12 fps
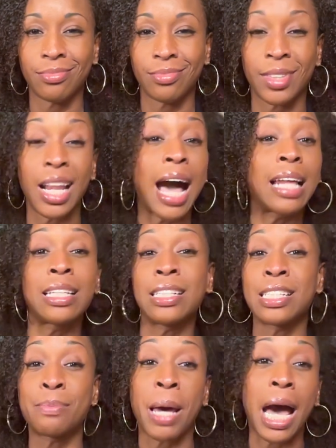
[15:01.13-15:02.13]
Knowledge
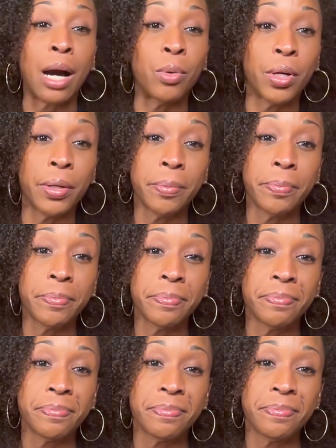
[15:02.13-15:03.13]
is power.
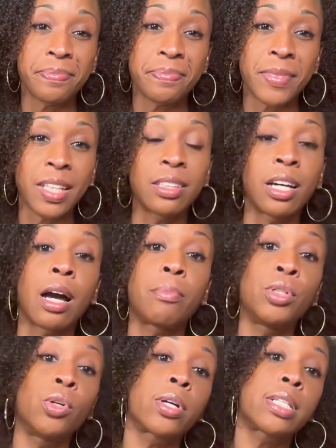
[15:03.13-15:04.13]
Look up
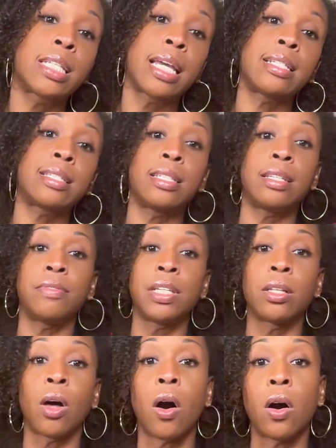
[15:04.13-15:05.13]
your state's DV
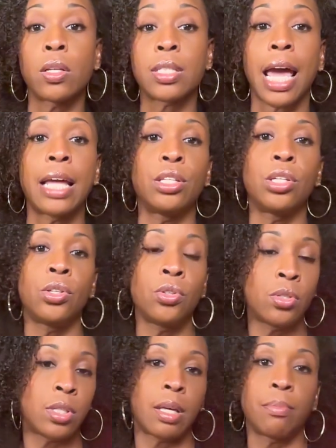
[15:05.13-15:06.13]
laws and
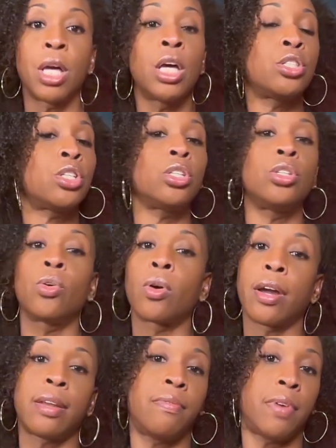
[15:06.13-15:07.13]
use them to your
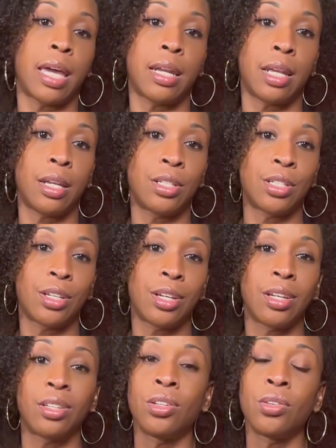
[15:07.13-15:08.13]
advantage.
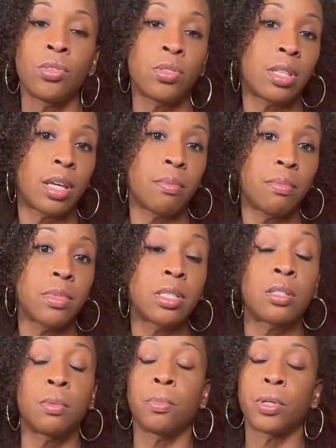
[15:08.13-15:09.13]
Use them
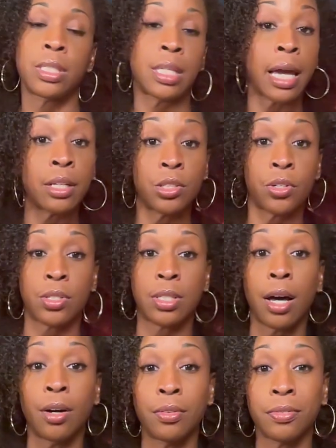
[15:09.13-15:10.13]
to protect
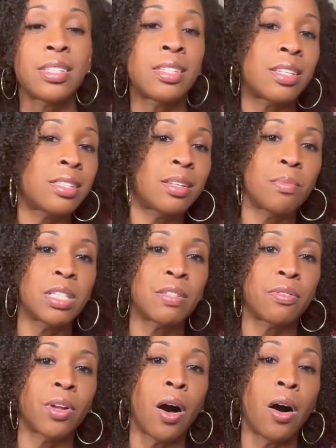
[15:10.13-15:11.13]
yourself. The system is
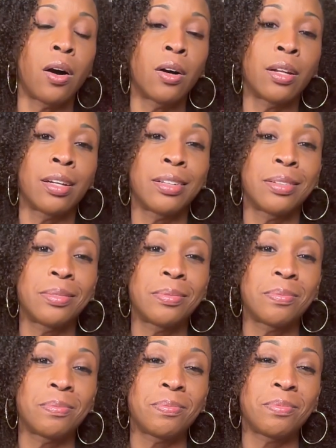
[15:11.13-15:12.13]
flawed,
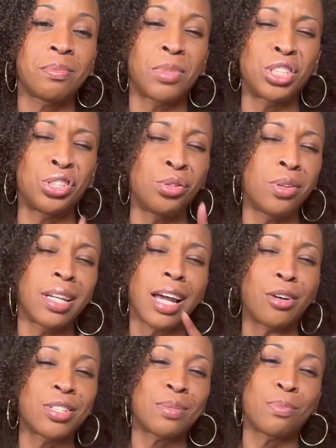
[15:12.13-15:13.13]
but you can
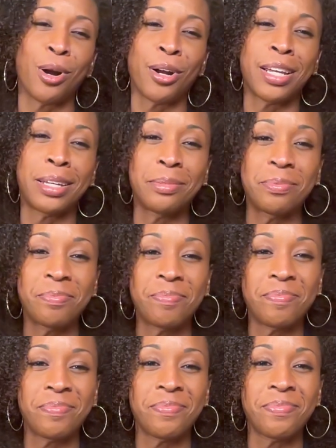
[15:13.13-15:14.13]
outsmart it.
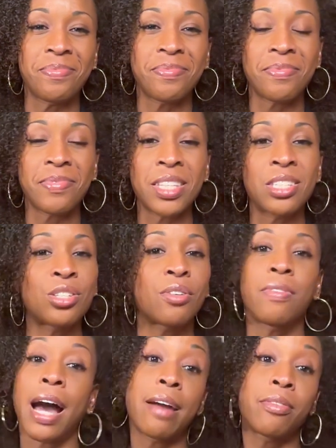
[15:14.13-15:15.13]

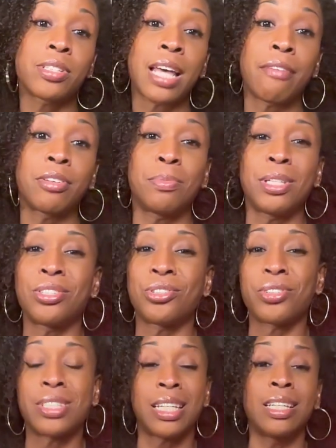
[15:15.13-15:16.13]
Survivors have to be
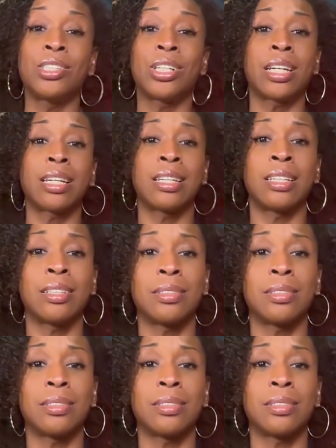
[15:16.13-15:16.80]
strategic,